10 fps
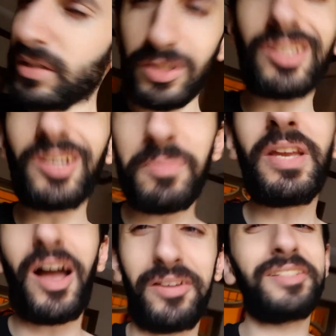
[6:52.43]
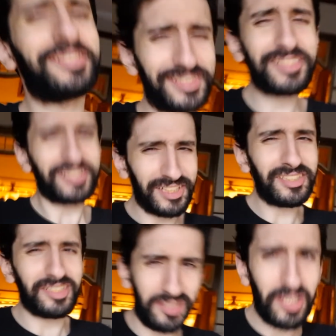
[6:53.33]
Just hear me out. Just, just
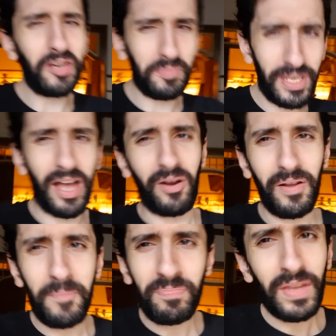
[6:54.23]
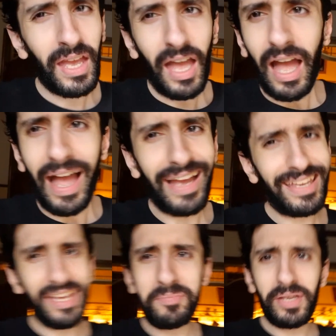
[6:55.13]
listen, hear me out. I
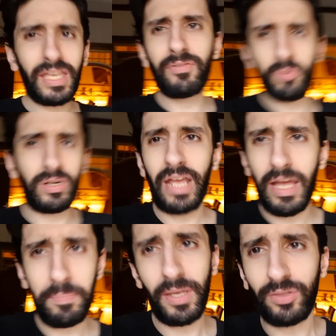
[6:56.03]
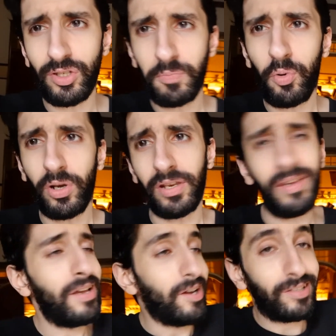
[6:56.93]
can't make everyone happy at this point.
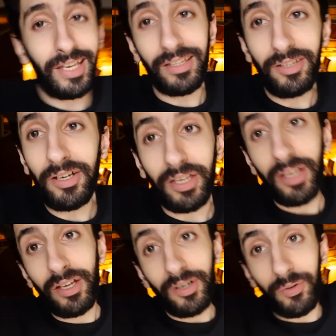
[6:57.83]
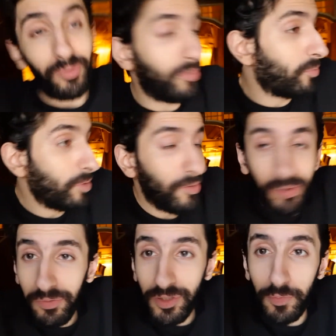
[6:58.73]
Okay, look. We,
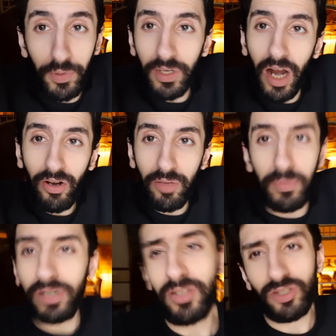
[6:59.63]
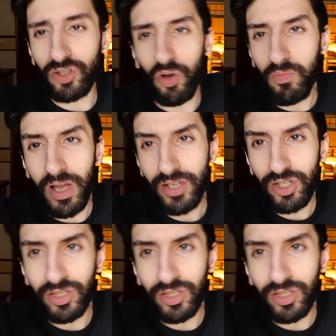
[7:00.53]
we've split our community so much